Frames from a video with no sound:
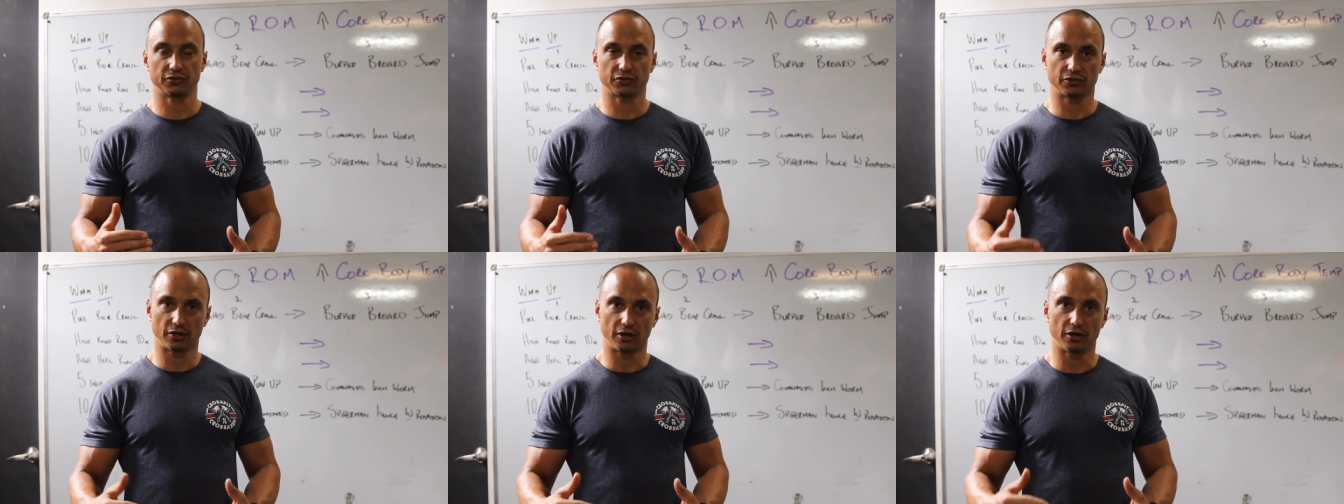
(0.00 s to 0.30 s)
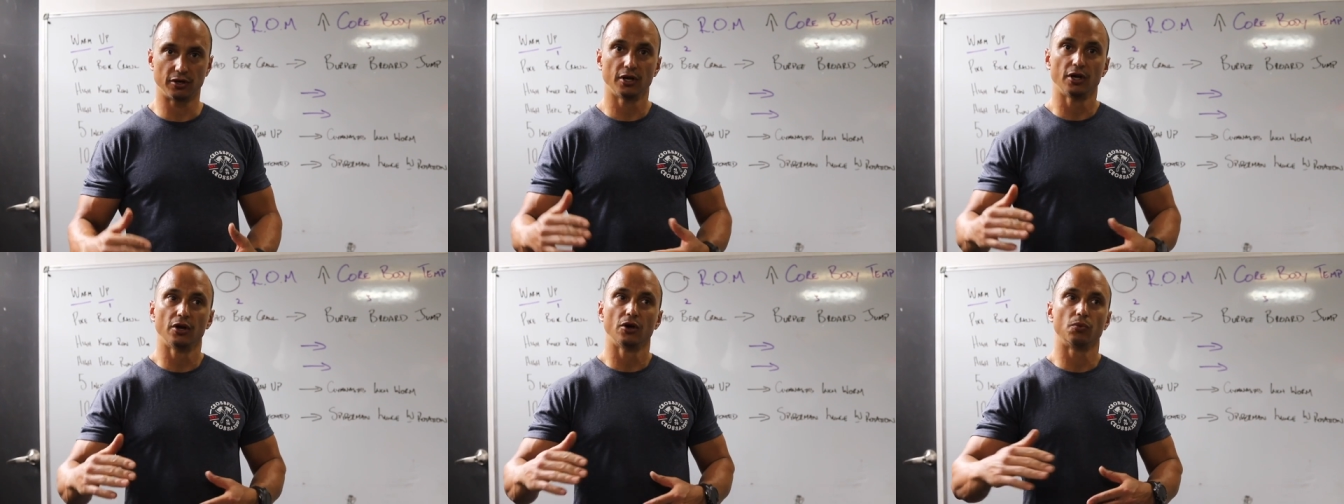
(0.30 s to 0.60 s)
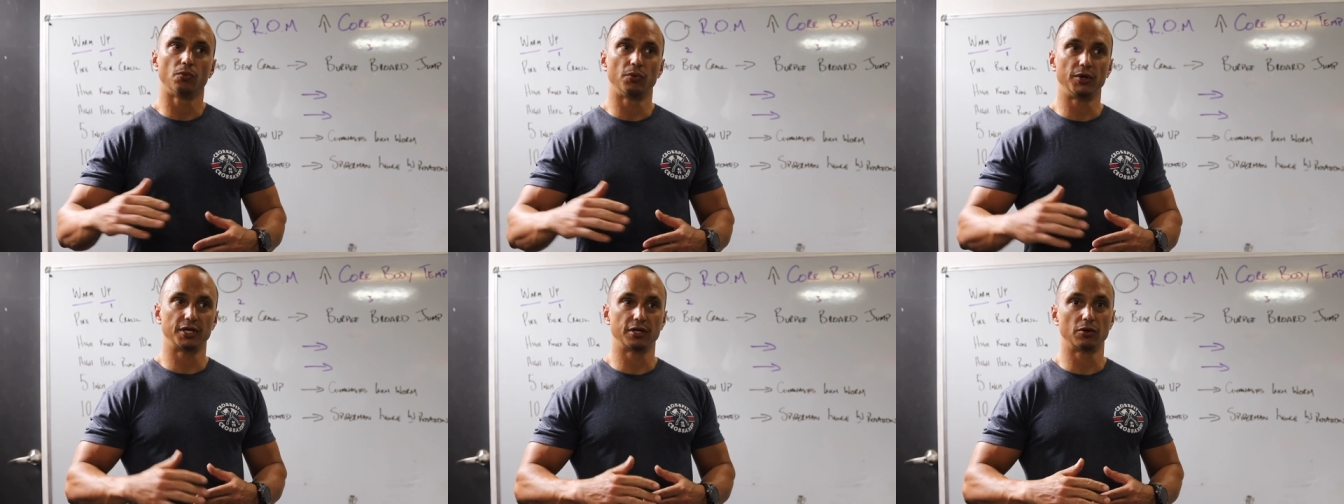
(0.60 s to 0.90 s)
So
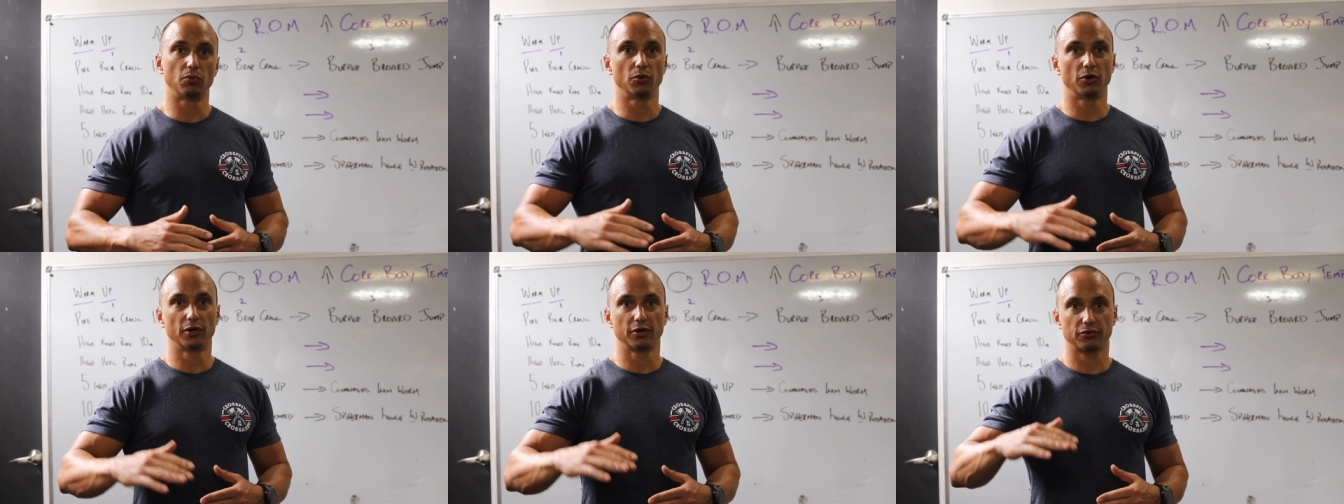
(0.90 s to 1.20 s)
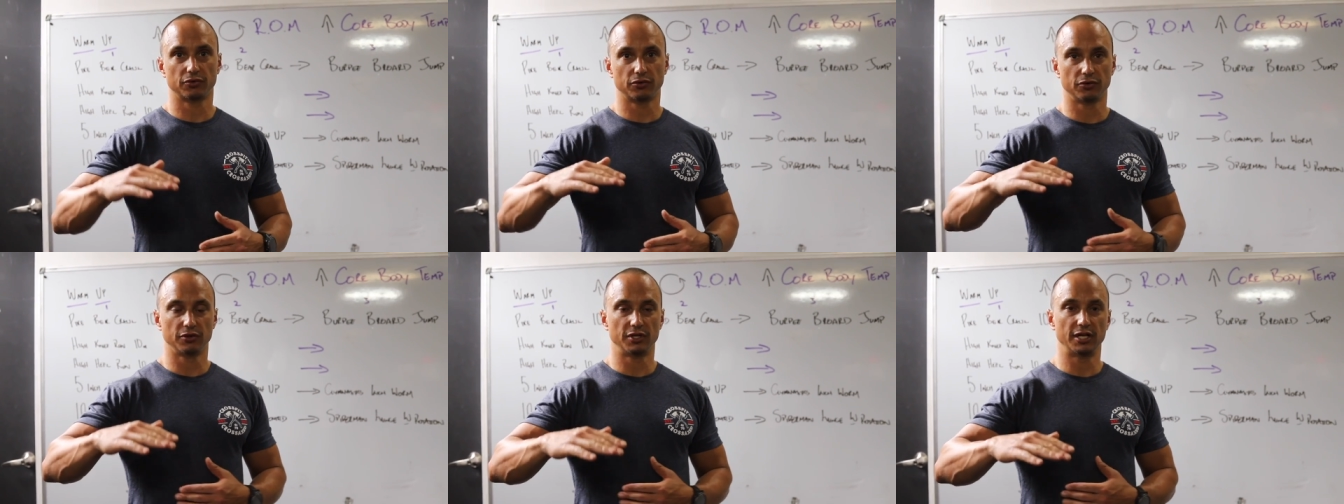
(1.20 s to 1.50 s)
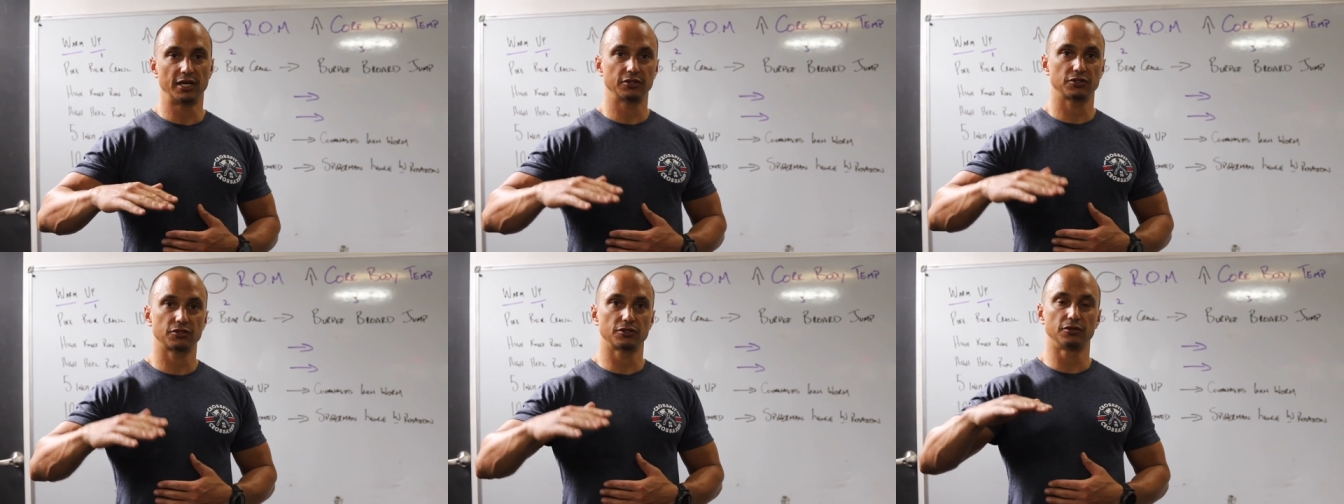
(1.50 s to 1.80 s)
we can work through
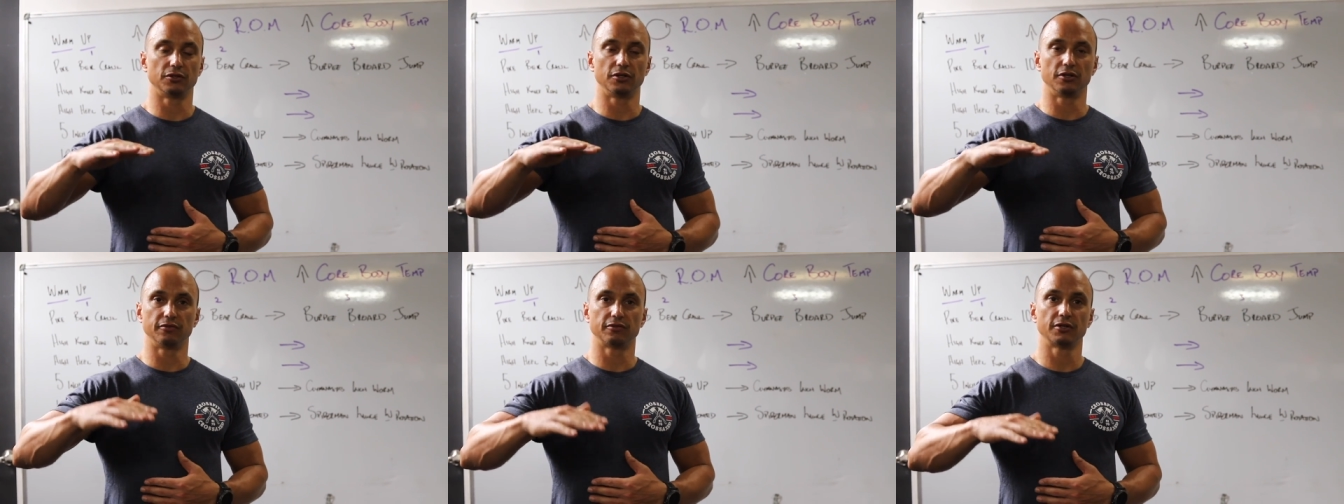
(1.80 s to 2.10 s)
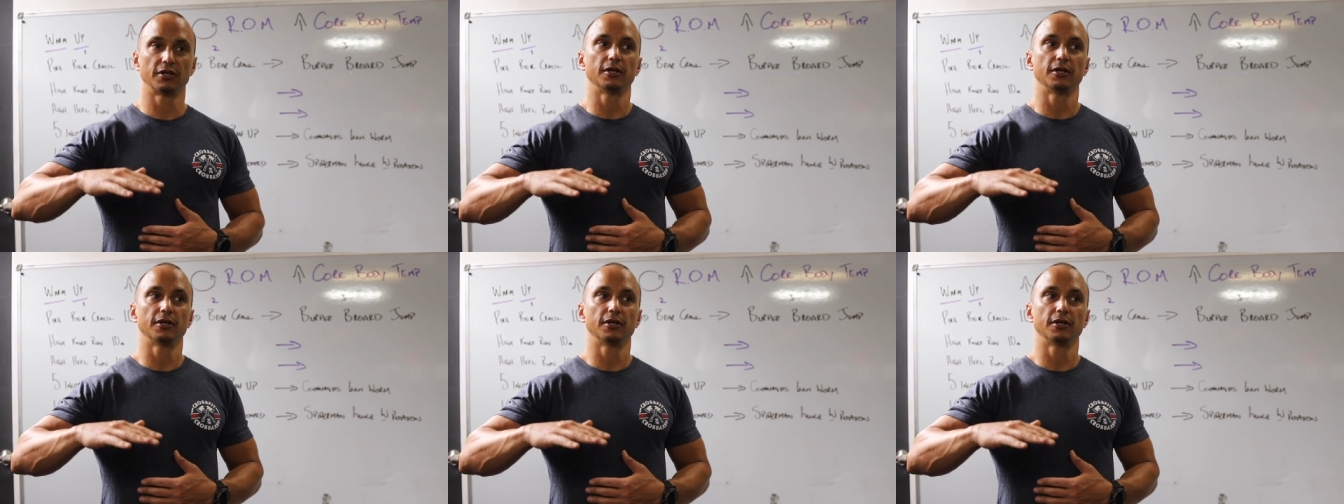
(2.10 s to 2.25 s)
that sort of,